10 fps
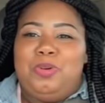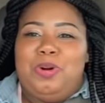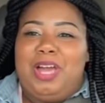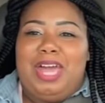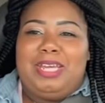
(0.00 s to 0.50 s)
You
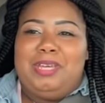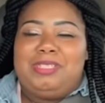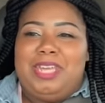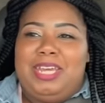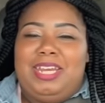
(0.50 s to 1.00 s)
don't gotta keep
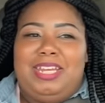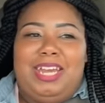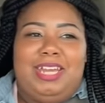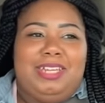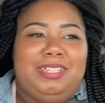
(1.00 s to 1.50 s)
saying their
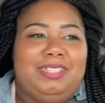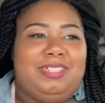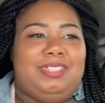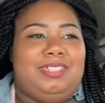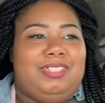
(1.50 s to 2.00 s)
name.